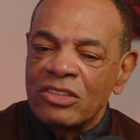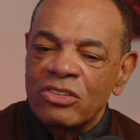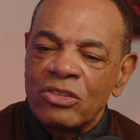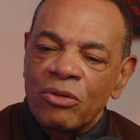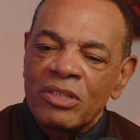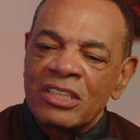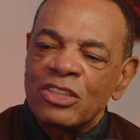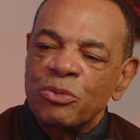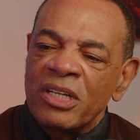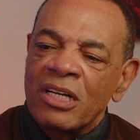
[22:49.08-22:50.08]
And so it
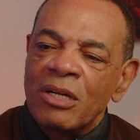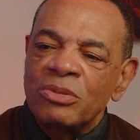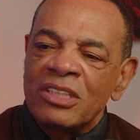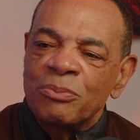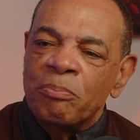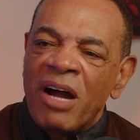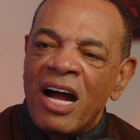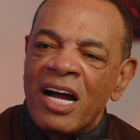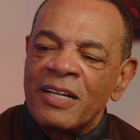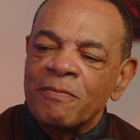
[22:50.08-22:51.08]
just becomes this
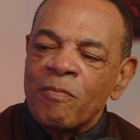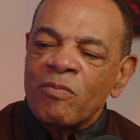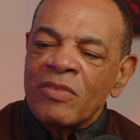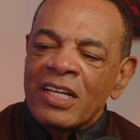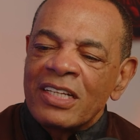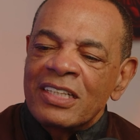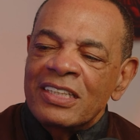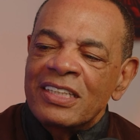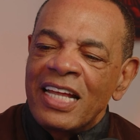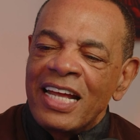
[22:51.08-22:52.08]
bond
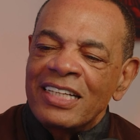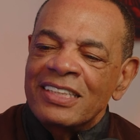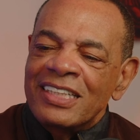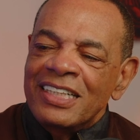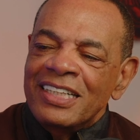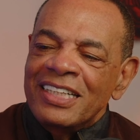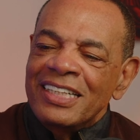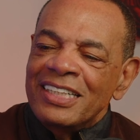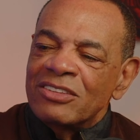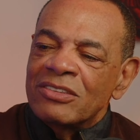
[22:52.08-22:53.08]
that
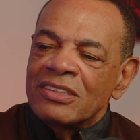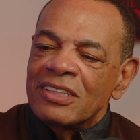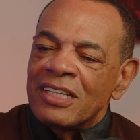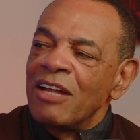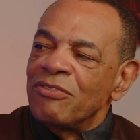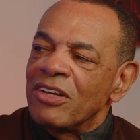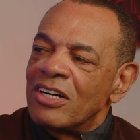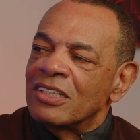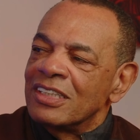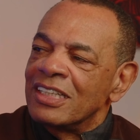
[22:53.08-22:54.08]
is lifelong.
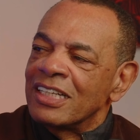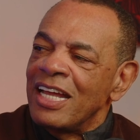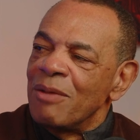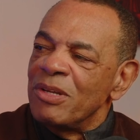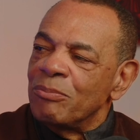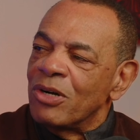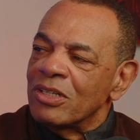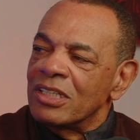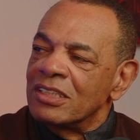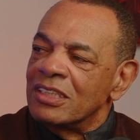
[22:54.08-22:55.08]
It can't be
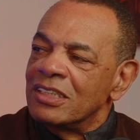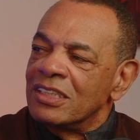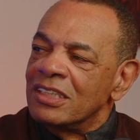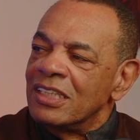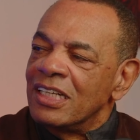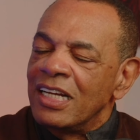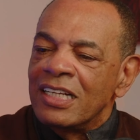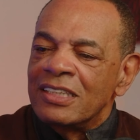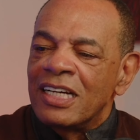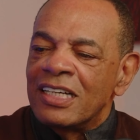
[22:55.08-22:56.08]
broken.
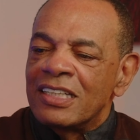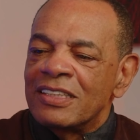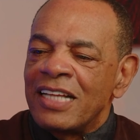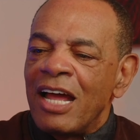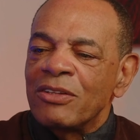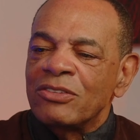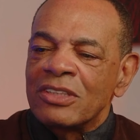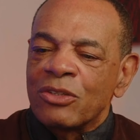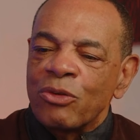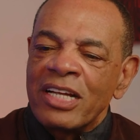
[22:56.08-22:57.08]
And that's the
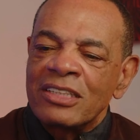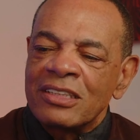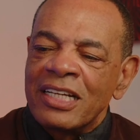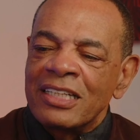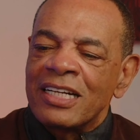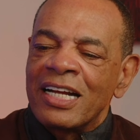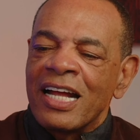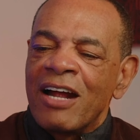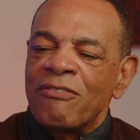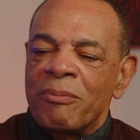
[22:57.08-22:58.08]
greatest thing that I
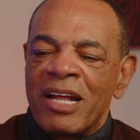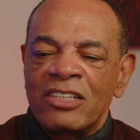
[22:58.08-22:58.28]
got from that.